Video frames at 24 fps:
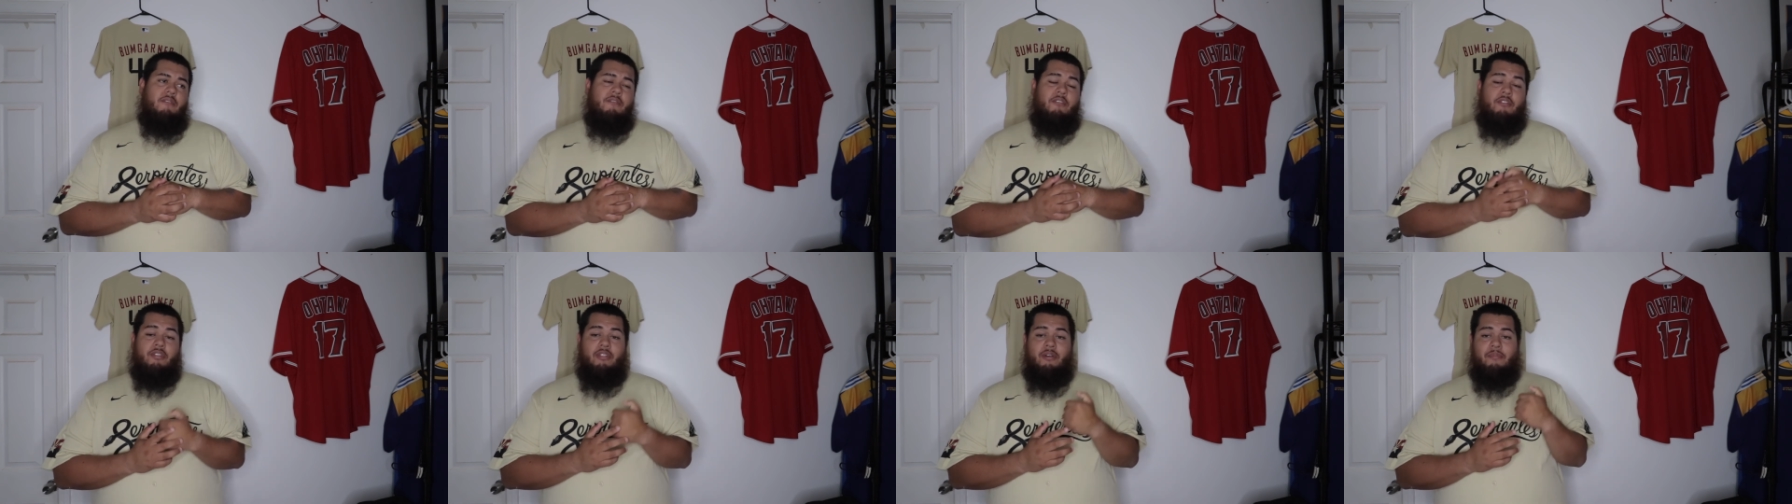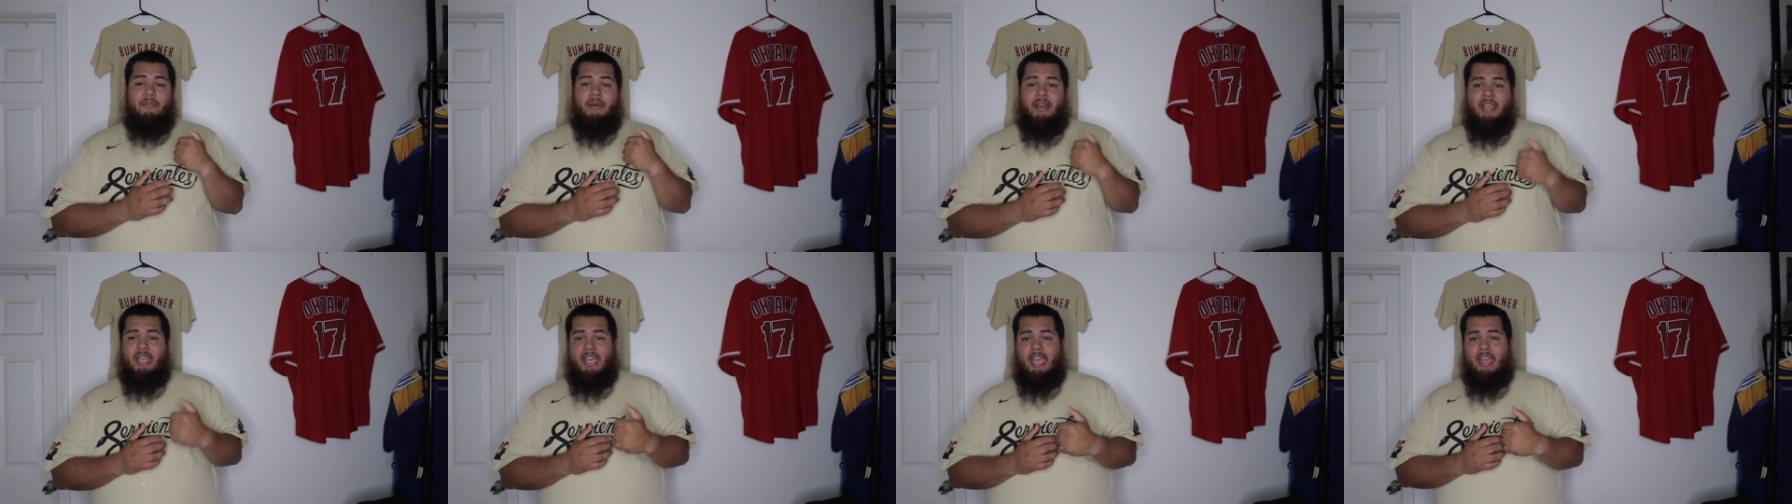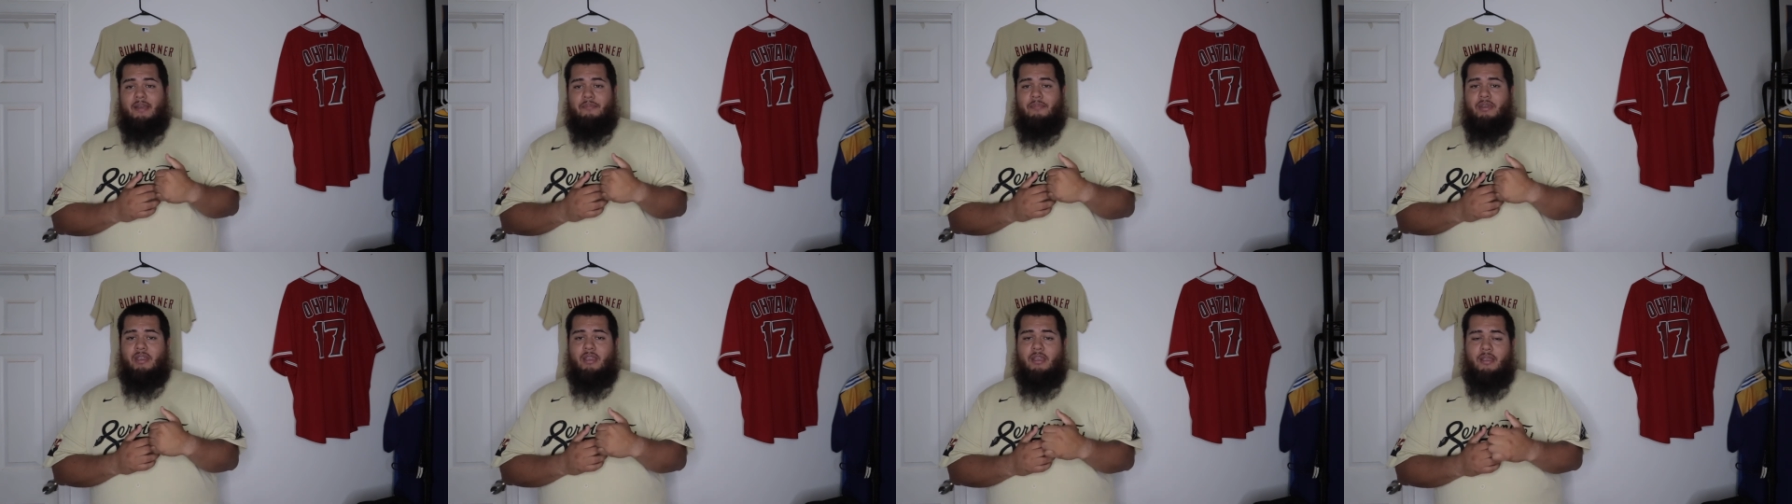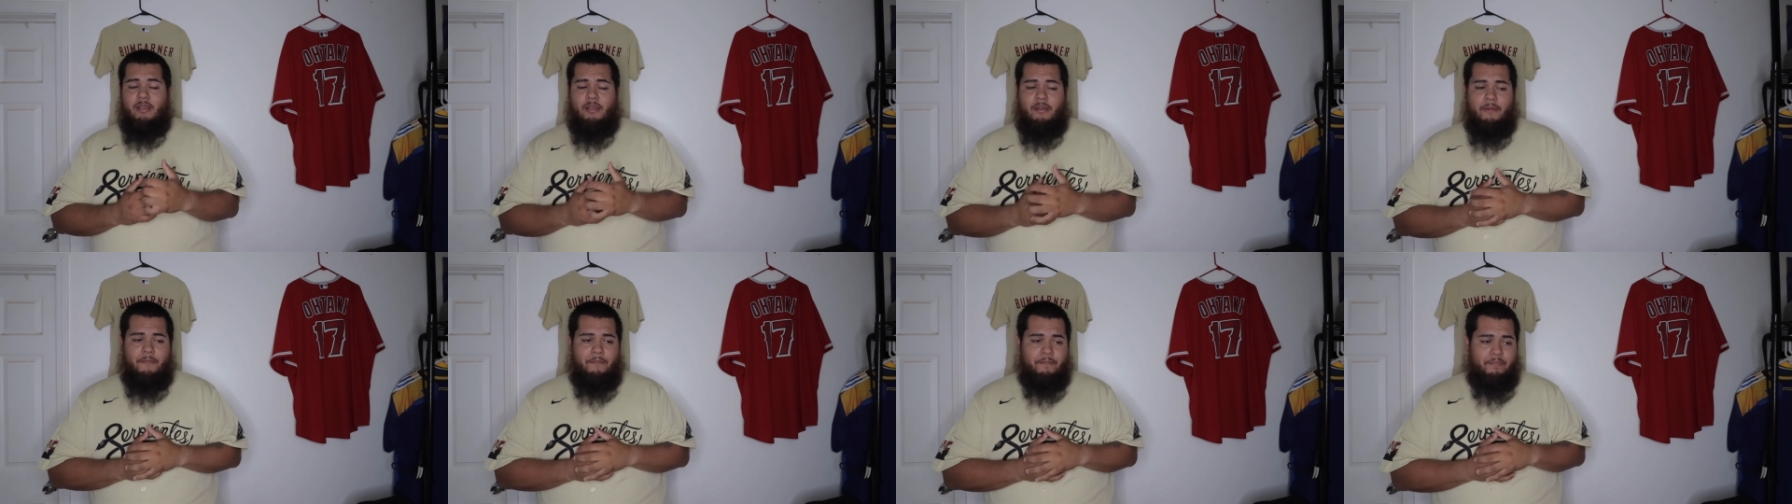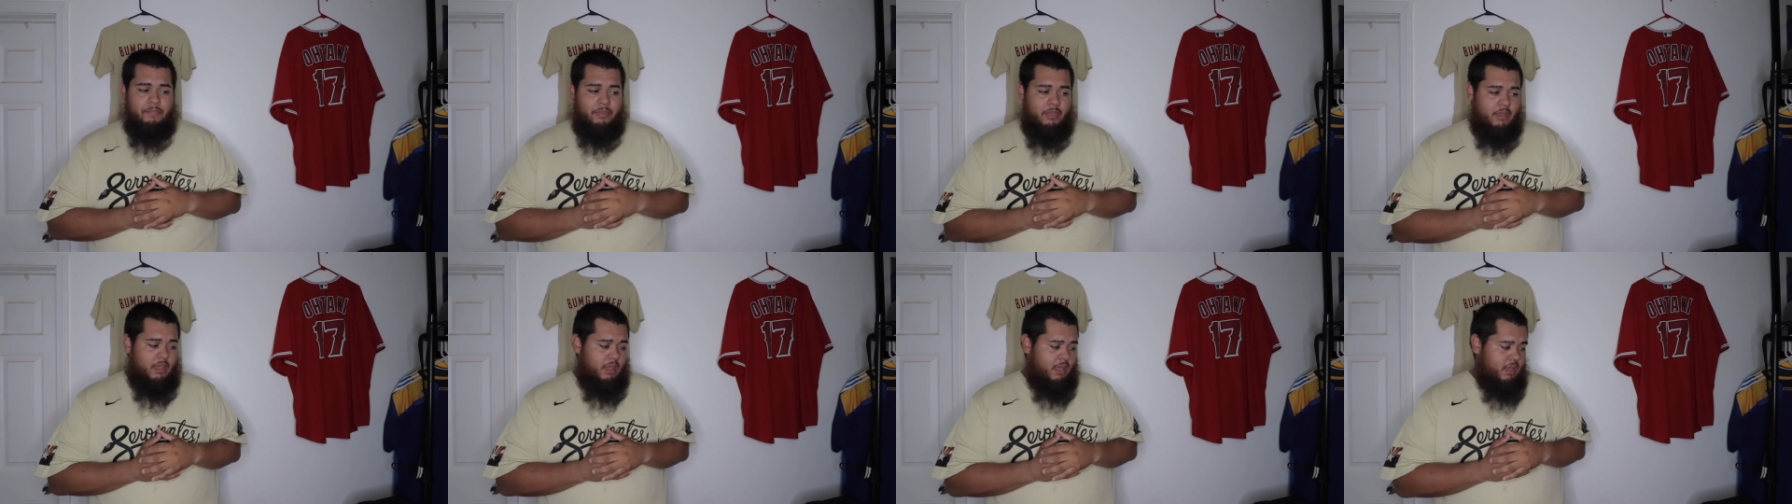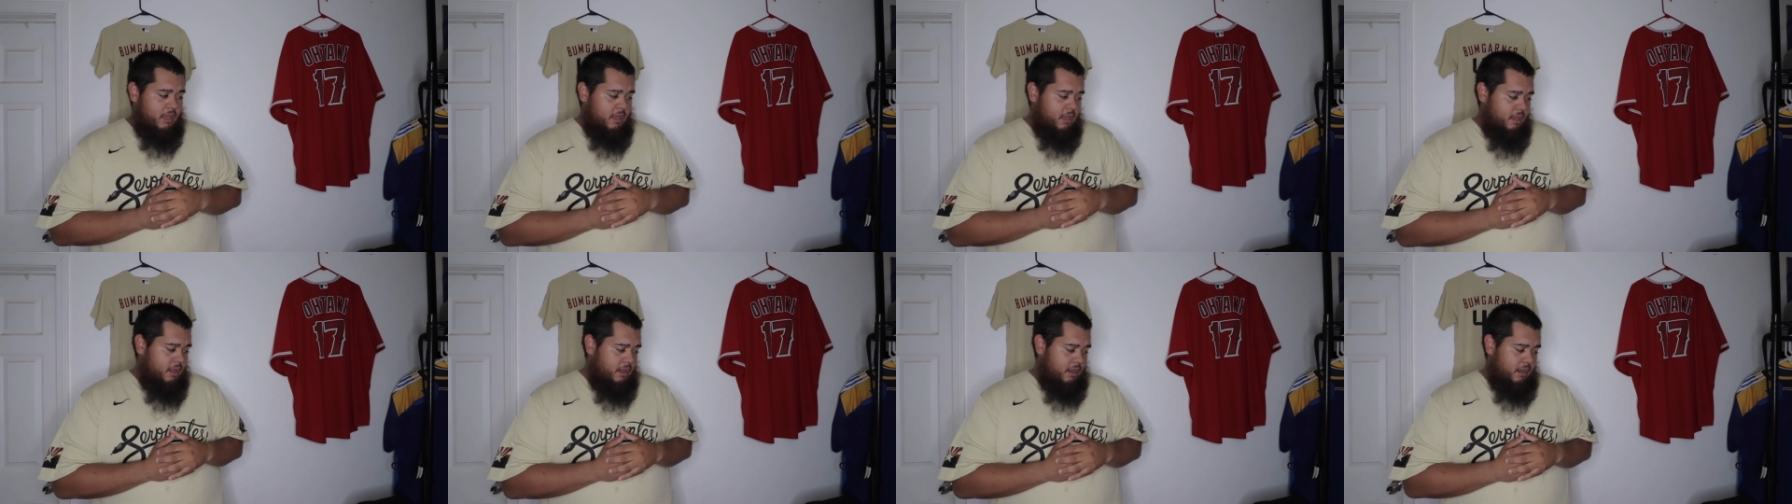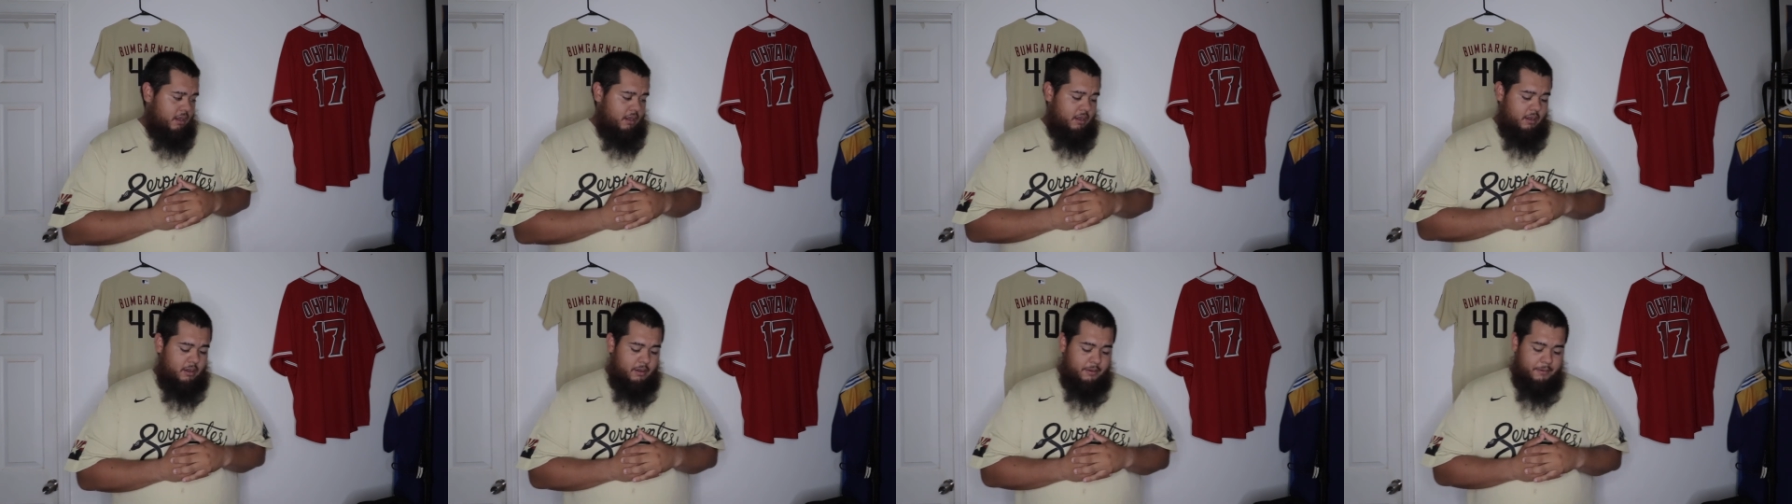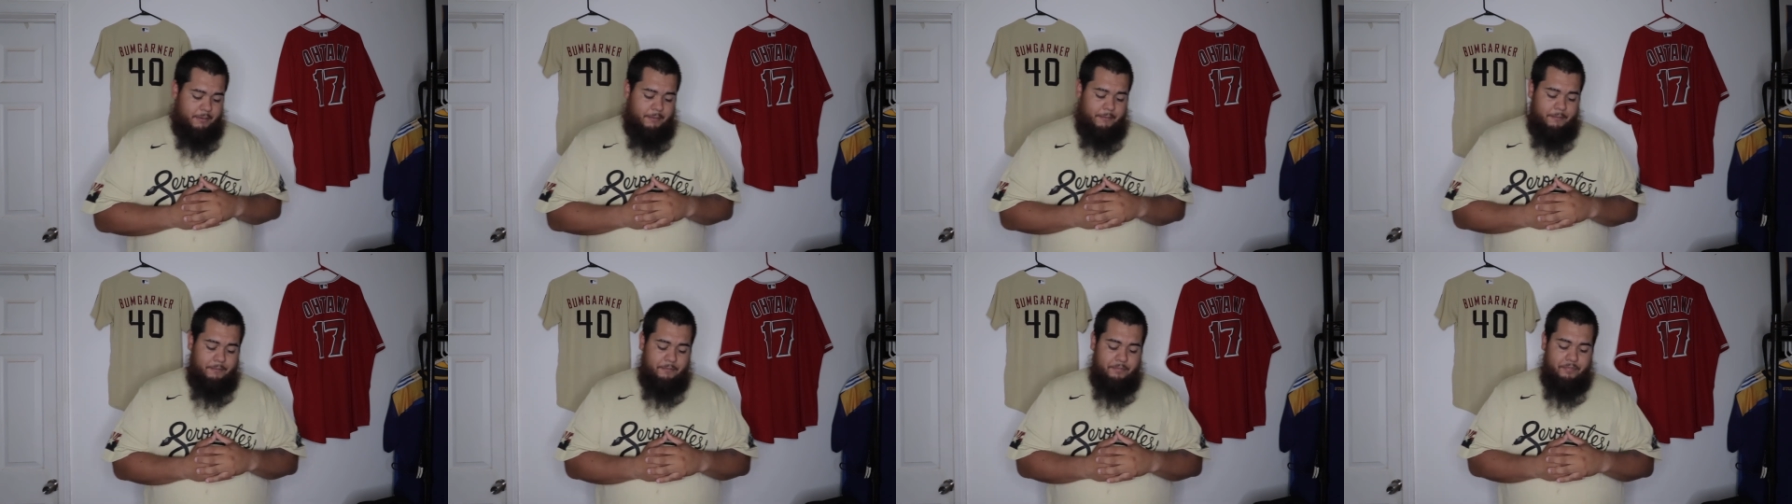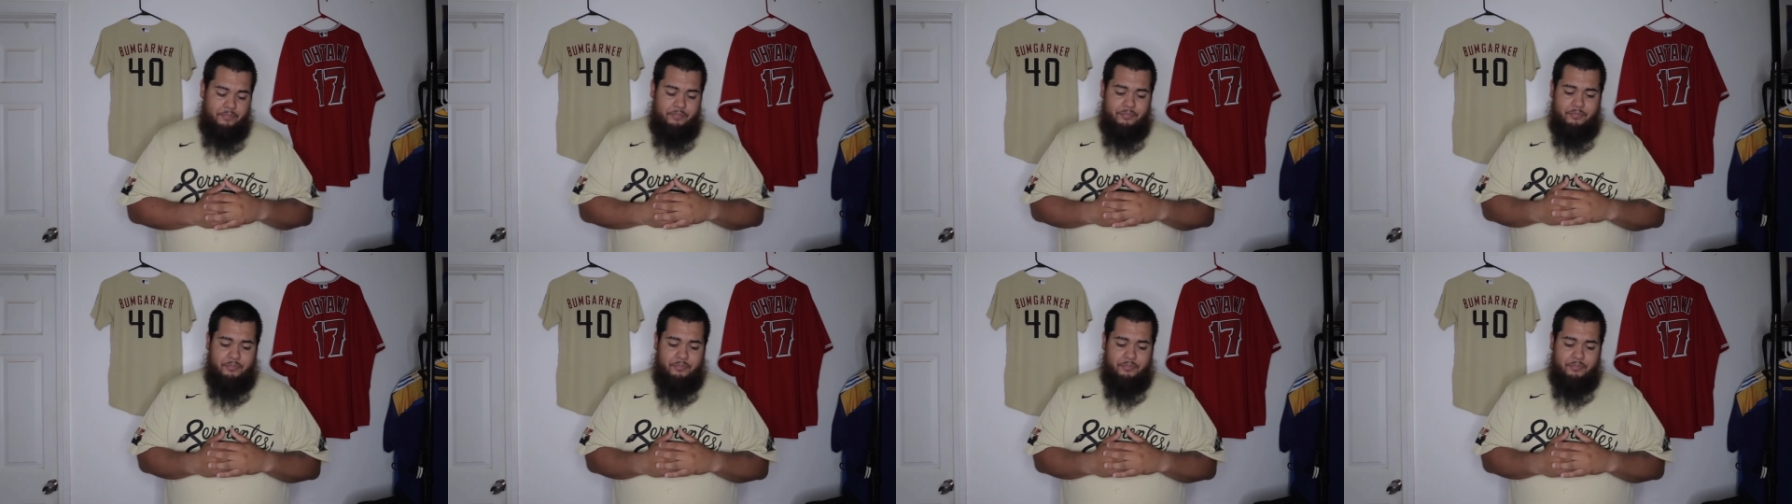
for the Miami. Um,